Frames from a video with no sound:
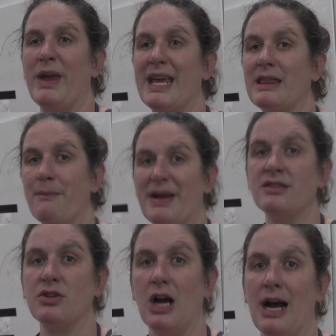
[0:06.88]
get the
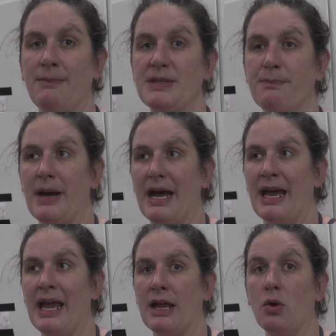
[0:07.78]
best crops
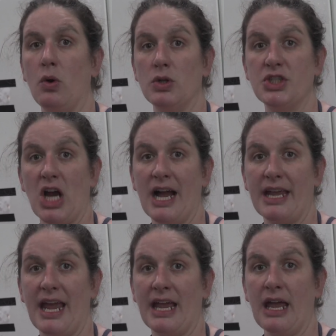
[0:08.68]
by cold
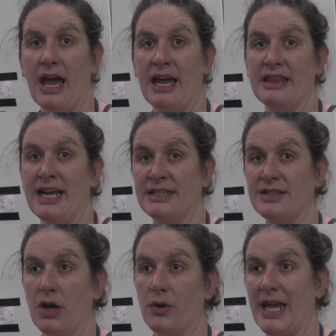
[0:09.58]
shocking and then
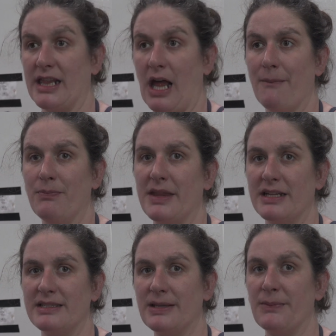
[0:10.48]
soaking them.
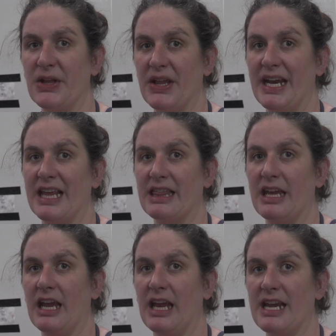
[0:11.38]
That's simulating
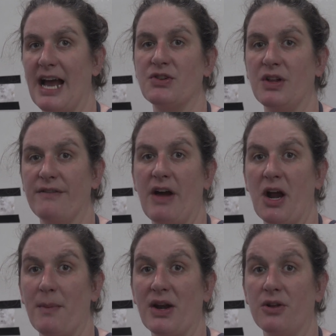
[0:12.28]
the natural
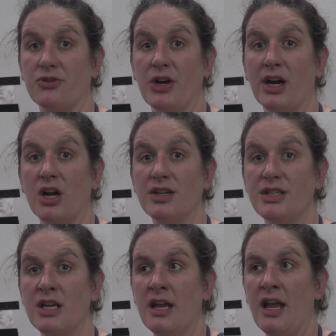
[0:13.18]
environmental
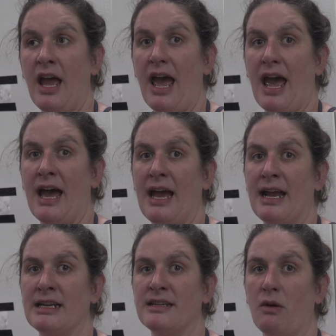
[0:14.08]
triggers
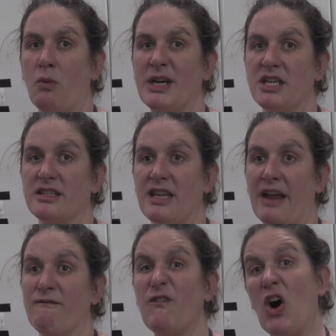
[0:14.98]
and which is
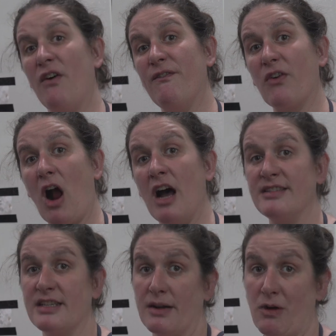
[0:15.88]
like fall
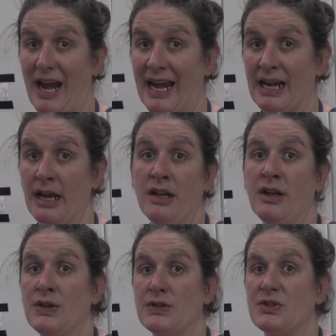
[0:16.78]
frost and rain.
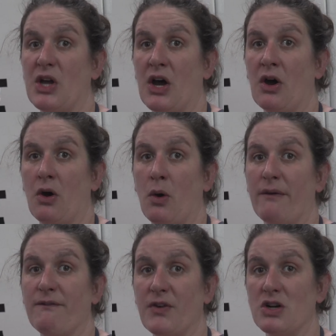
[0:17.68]

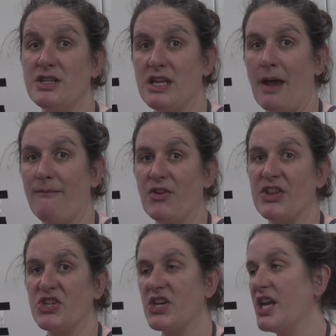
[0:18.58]
So first step for
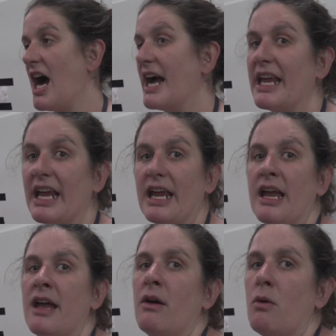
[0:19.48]
the shiitake
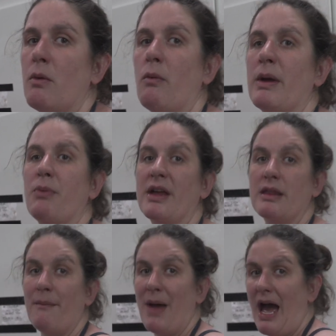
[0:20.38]
when we bring
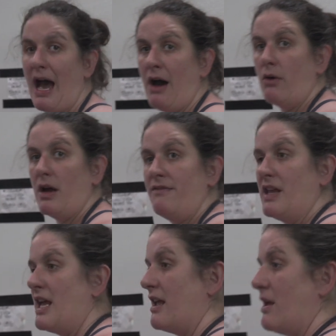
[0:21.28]
them out of
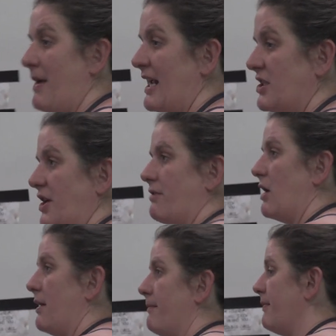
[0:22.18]
the incubation
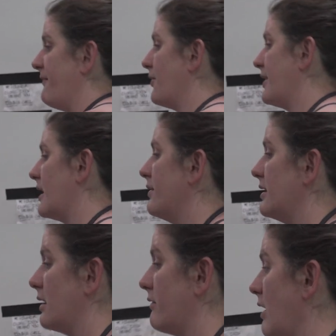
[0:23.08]
room before they go
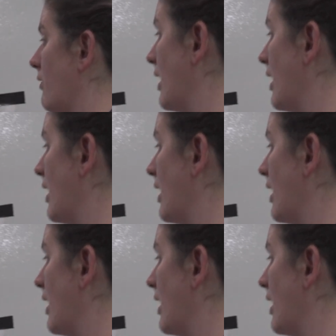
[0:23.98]
in the grow